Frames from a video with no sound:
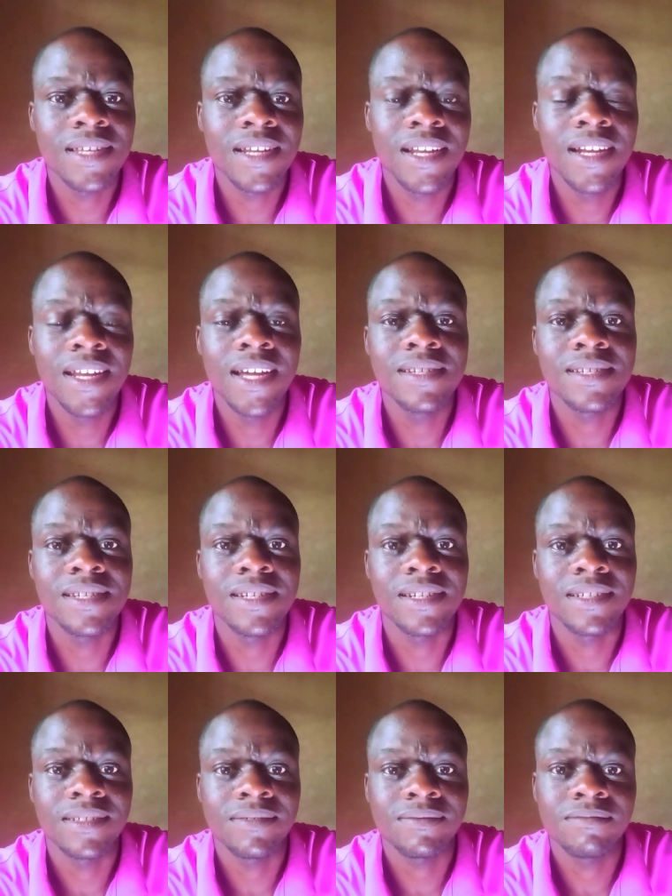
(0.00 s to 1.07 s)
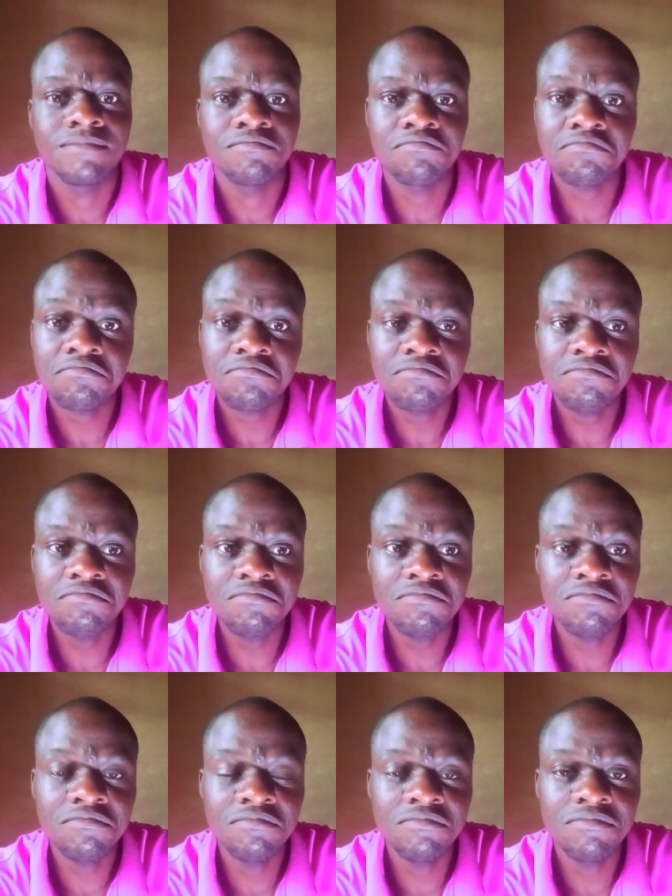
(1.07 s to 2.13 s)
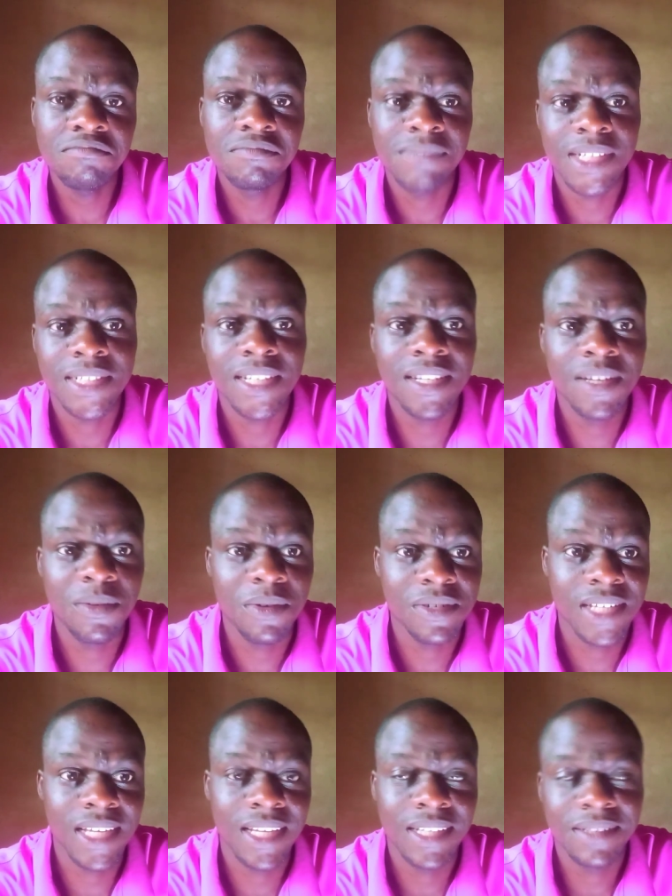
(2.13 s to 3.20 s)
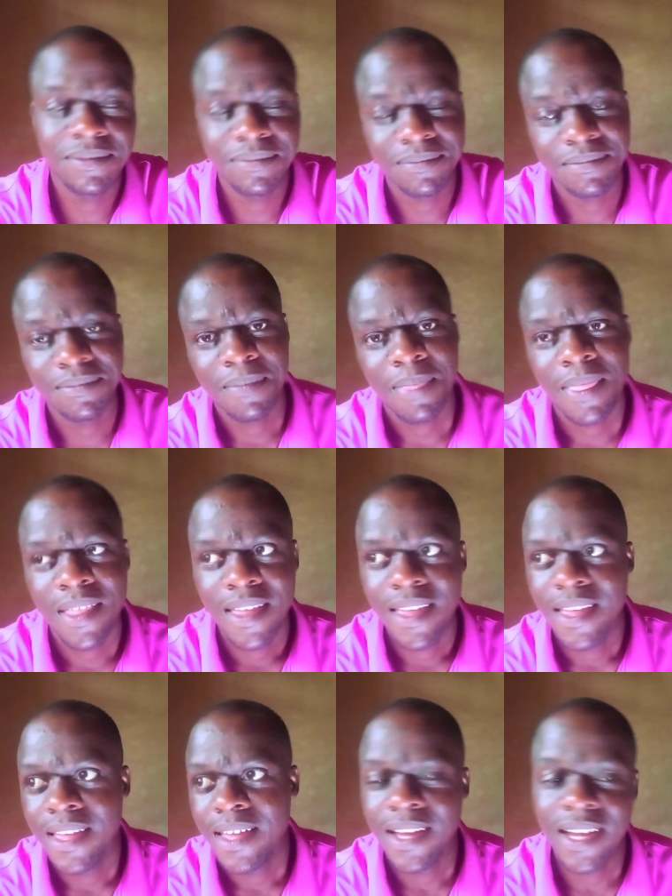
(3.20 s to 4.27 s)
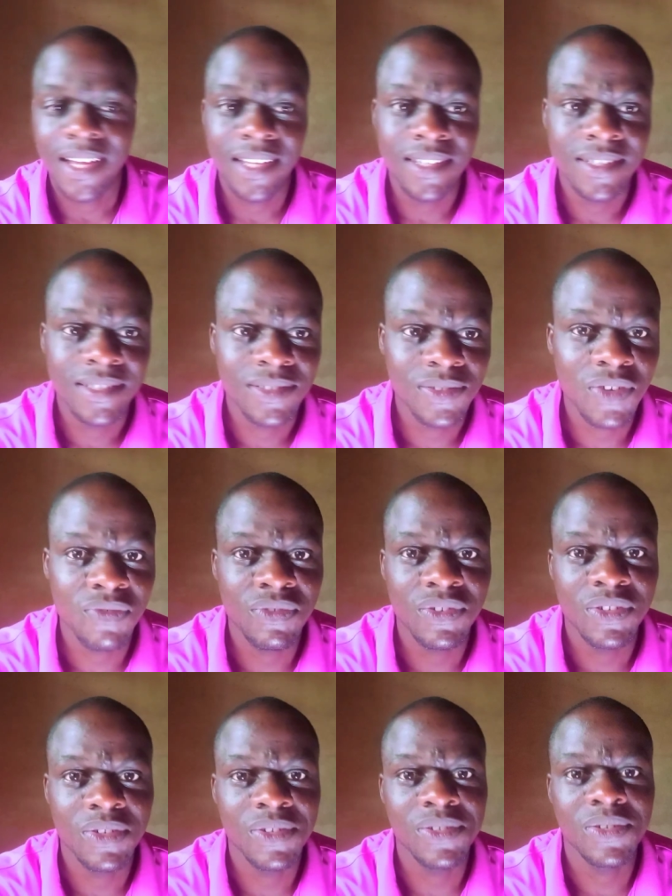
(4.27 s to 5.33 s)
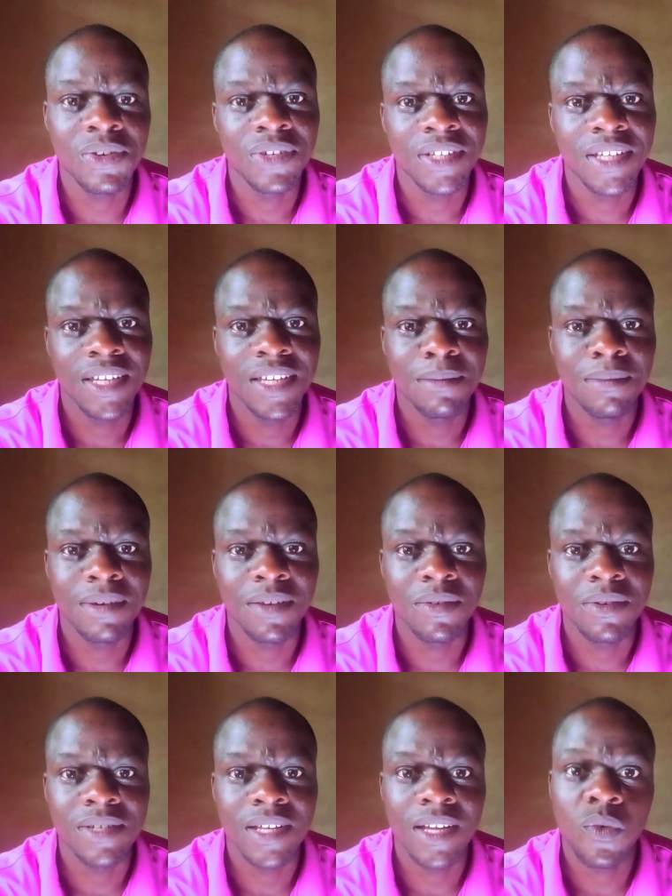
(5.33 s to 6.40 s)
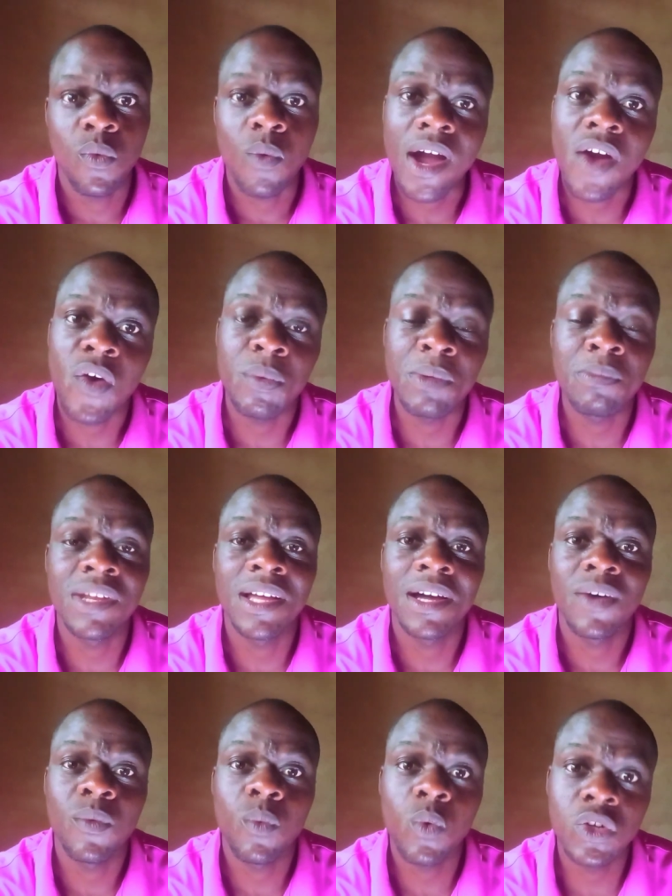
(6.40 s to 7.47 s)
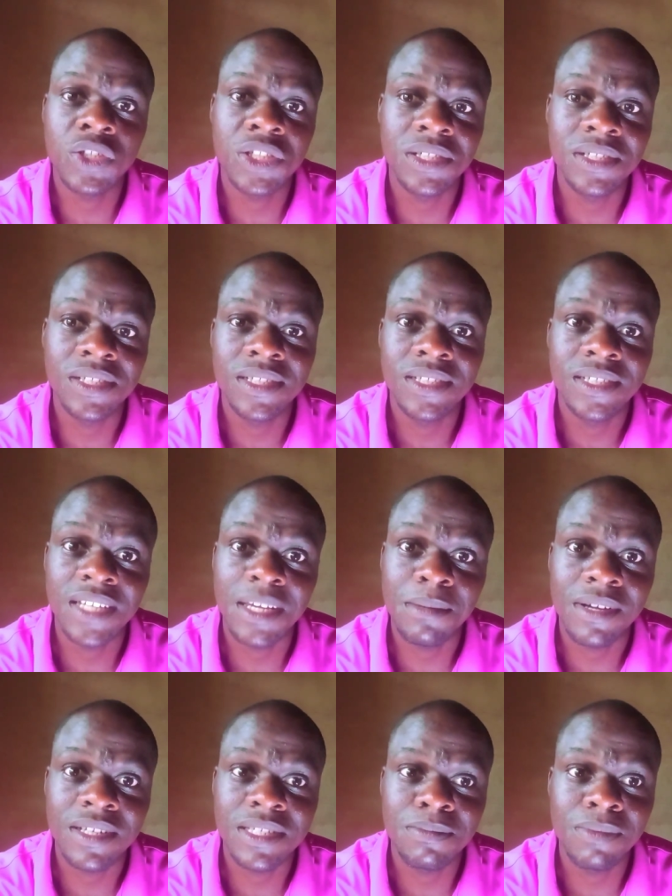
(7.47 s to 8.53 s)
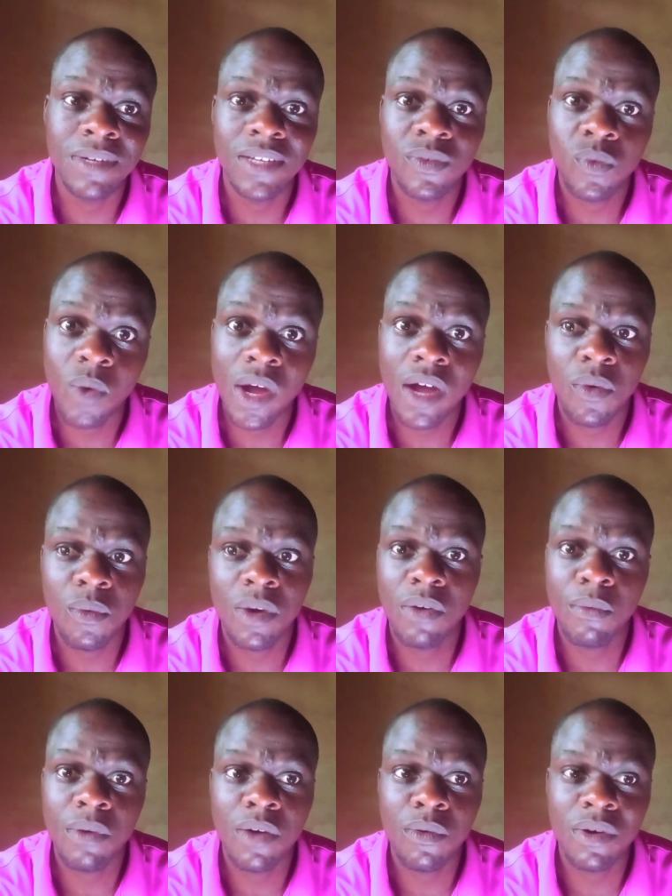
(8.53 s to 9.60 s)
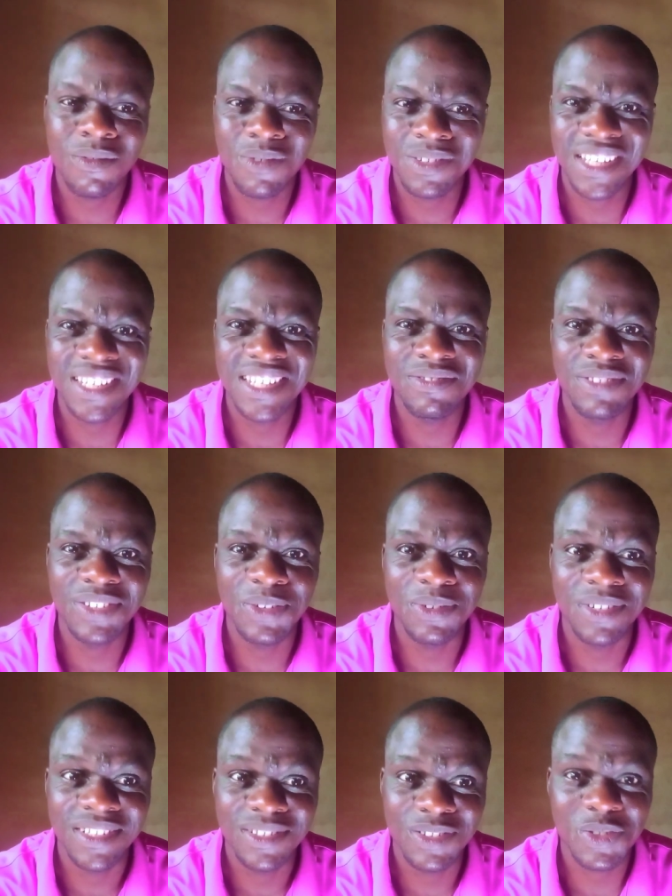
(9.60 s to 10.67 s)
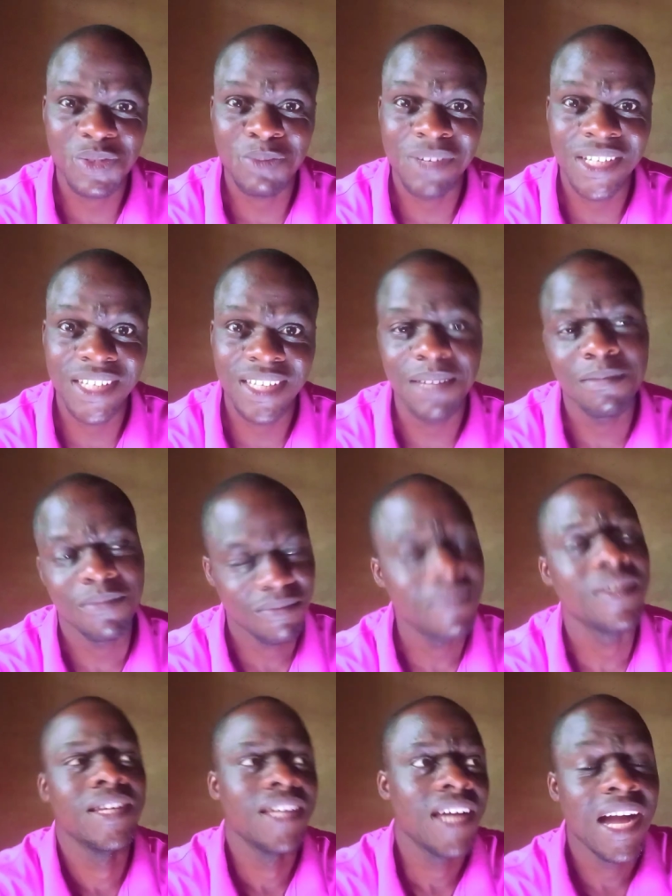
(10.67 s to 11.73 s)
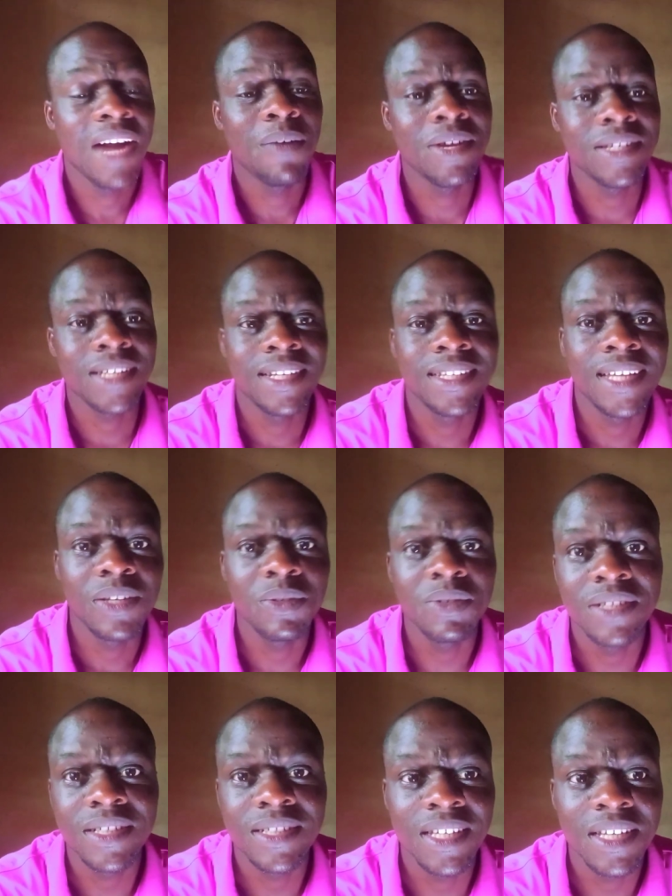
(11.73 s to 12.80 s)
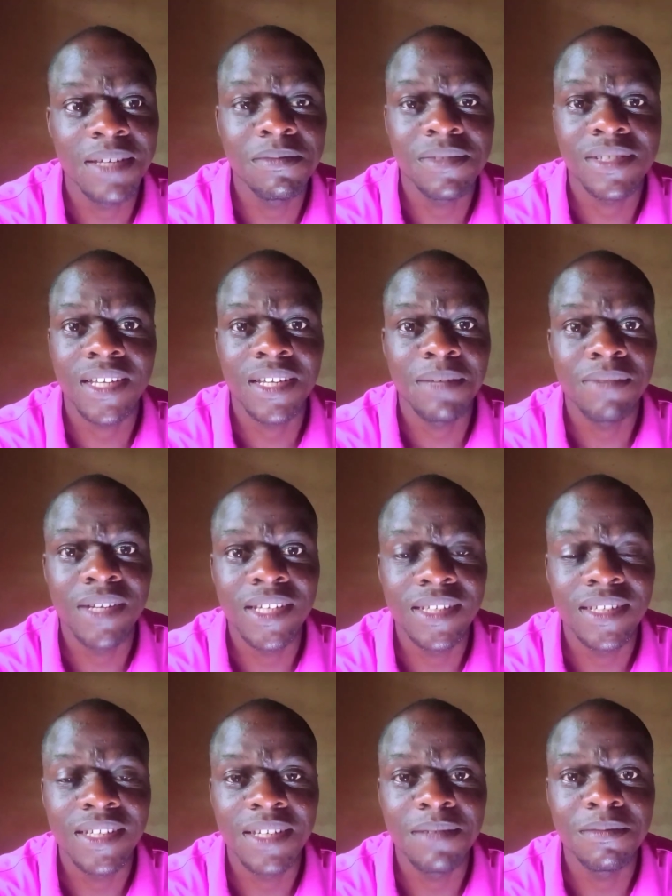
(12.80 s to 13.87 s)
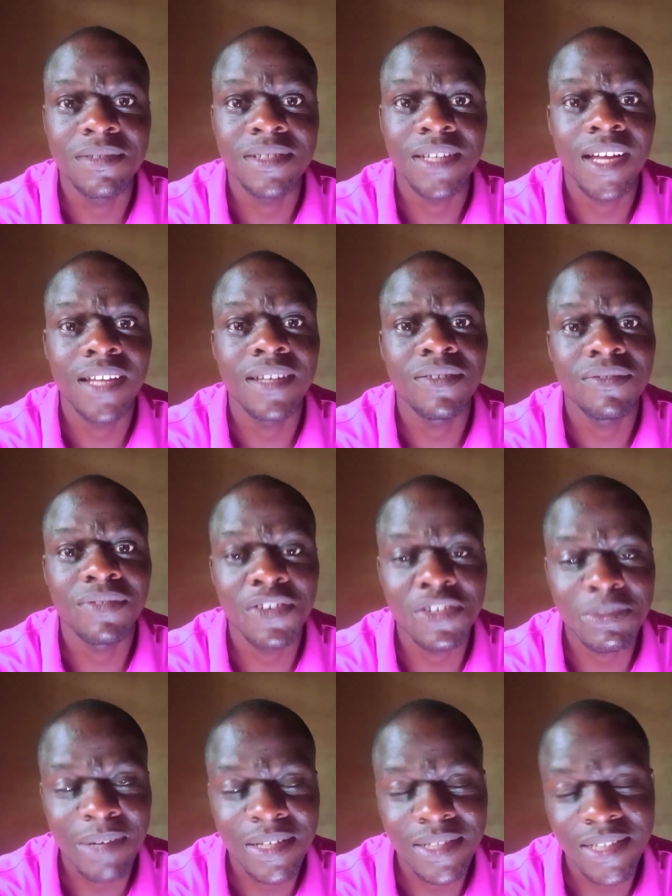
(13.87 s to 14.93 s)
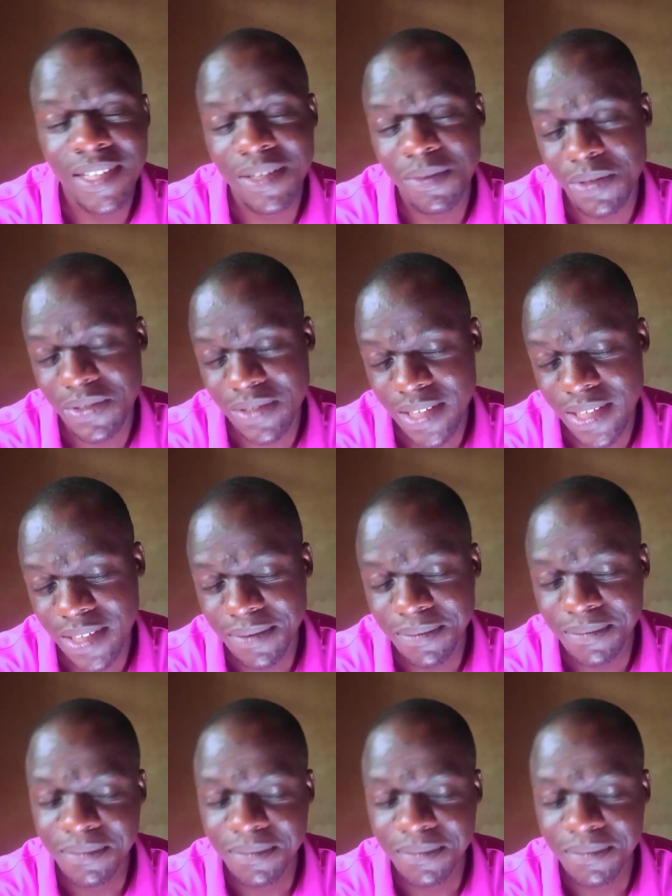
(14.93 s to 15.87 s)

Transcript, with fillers: started dancing. My channel was there. I saw videos on game and I was like, wow, people are watching gamers play. Wow, wow, wow, wow. What are they even doing just to play game? I went and downloaded games, started playing games, and of course, my channel was there